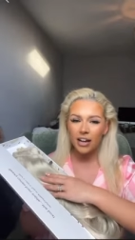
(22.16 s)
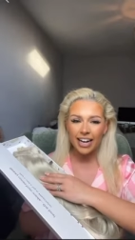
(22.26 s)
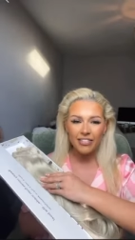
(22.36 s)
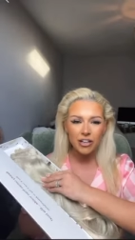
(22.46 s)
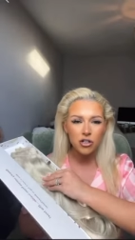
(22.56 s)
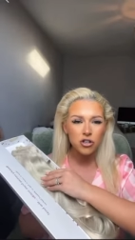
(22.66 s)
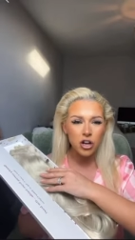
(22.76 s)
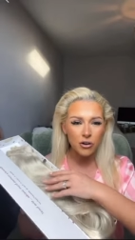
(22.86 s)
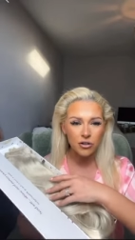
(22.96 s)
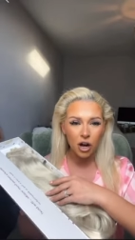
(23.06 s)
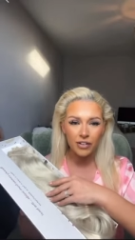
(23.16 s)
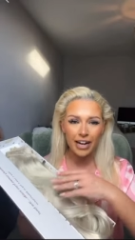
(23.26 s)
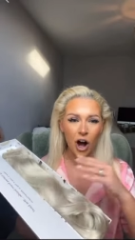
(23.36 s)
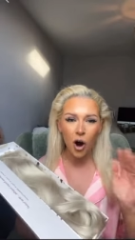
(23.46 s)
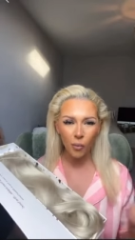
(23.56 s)
Like they're so soft. I
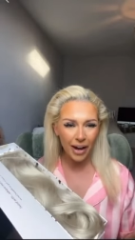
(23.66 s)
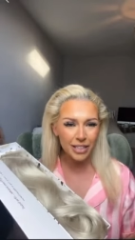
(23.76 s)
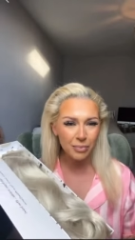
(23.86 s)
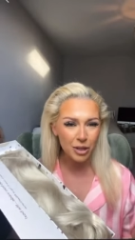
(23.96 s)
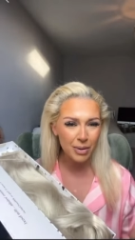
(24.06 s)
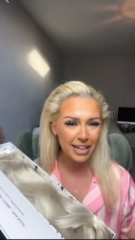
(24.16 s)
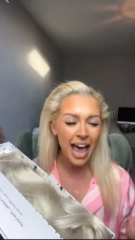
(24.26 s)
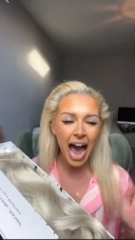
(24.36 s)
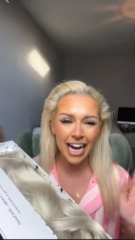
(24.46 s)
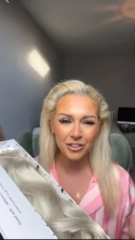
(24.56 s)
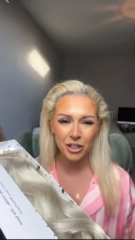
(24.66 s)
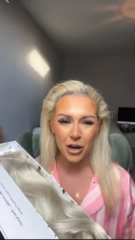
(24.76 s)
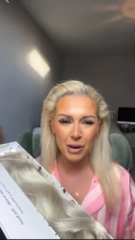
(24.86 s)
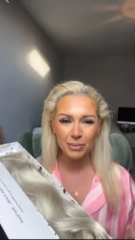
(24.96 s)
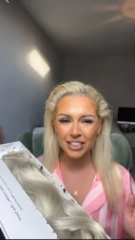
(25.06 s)
can't wait to put them in and show
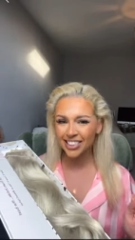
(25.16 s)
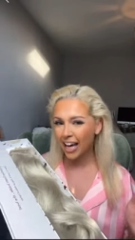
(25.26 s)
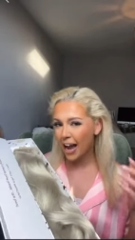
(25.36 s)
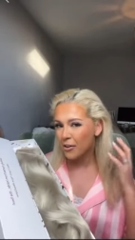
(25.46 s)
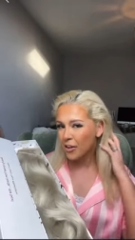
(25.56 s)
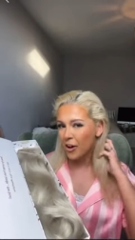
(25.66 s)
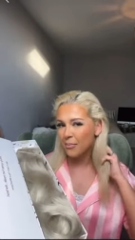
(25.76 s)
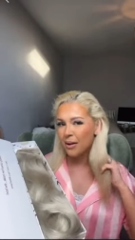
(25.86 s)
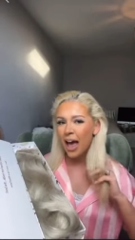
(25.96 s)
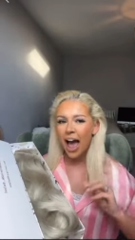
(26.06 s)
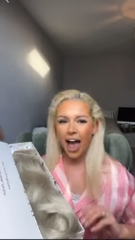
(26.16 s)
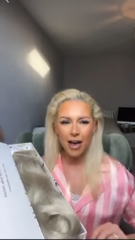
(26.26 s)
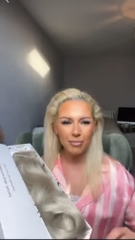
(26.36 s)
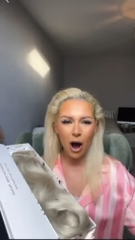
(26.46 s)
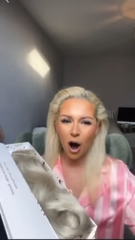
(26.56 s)
you. I'm going to style them.
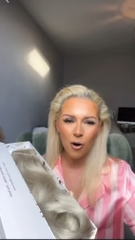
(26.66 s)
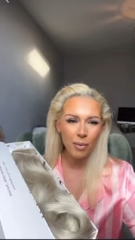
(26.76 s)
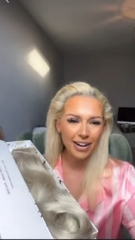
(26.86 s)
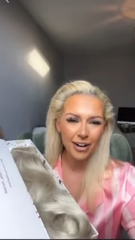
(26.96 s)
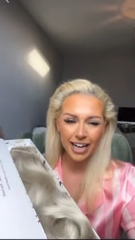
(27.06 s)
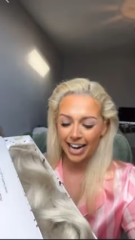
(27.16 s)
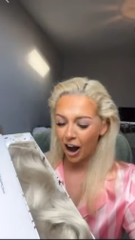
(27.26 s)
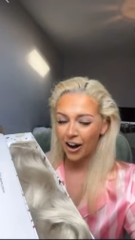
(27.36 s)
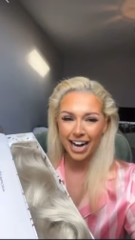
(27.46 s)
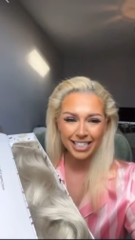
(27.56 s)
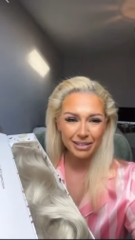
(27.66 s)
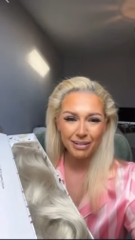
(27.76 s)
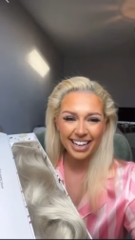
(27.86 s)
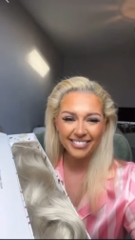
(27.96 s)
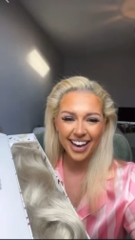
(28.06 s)
Um, but oh my God, I can't actually
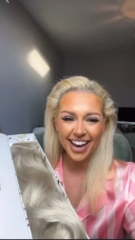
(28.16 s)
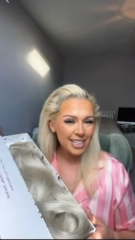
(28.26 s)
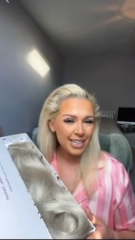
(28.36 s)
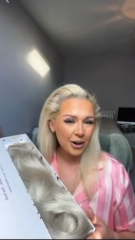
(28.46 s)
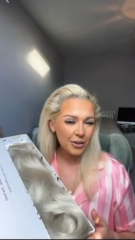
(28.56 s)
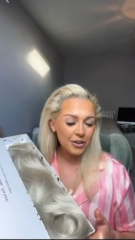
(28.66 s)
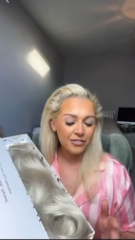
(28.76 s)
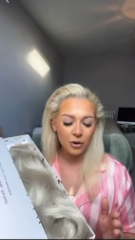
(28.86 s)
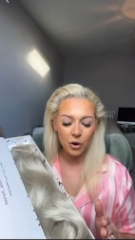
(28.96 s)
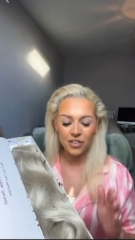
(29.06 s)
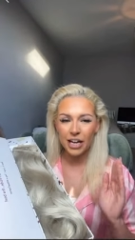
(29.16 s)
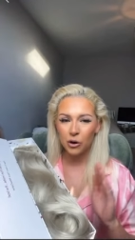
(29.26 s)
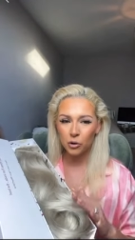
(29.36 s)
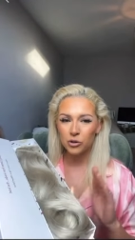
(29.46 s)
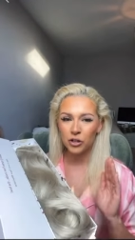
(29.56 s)
believe it. I've gone for the
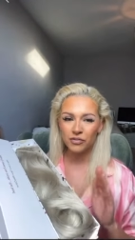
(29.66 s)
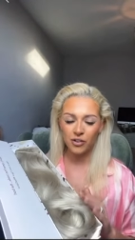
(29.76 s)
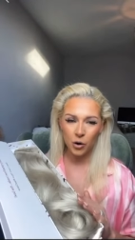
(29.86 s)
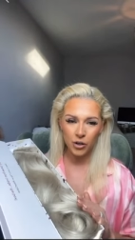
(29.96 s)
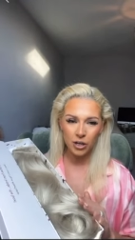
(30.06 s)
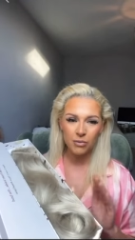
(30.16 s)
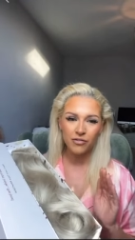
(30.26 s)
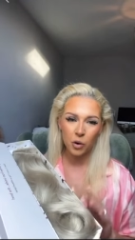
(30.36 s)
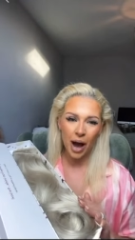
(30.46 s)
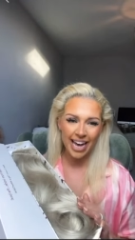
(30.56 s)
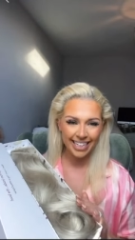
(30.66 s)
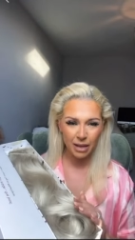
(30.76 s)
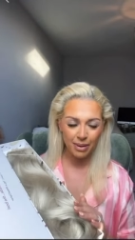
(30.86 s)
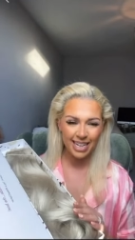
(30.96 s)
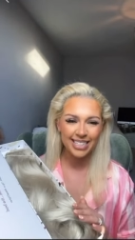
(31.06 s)
Ultra Volume Full Head
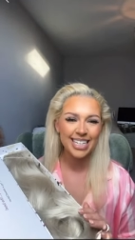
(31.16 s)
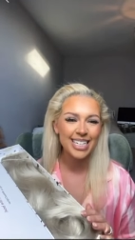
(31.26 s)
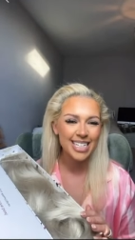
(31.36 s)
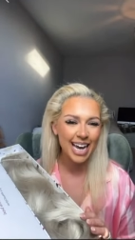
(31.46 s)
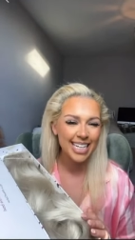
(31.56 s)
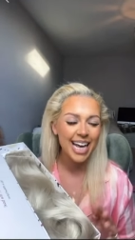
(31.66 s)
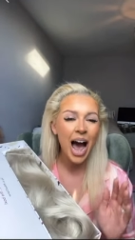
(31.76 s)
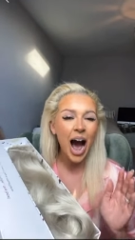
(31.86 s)
Clip-Ins in shade